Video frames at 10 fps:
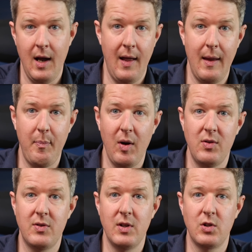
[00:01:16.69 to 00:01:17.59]
And they
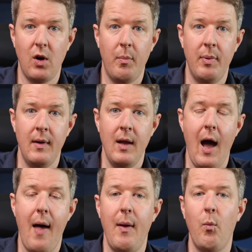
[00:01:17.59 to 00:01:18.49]
post the job,
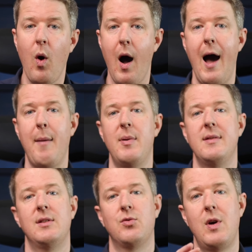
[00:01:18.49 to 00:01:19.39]
and then what
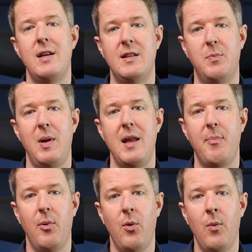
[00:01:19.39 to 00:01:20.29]
happens is Rated
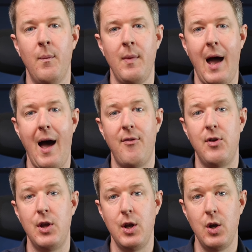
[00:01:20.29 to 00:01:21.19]
People have
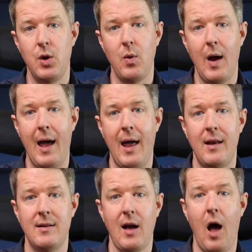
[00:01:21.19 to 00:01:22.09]
you
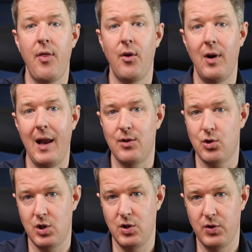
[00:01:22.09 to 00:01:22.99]
and other
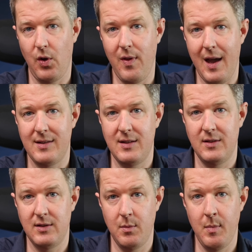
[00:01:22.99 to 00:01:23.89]
electricians on their
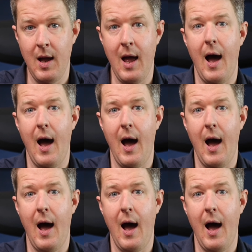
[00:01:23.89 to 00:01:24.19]
system,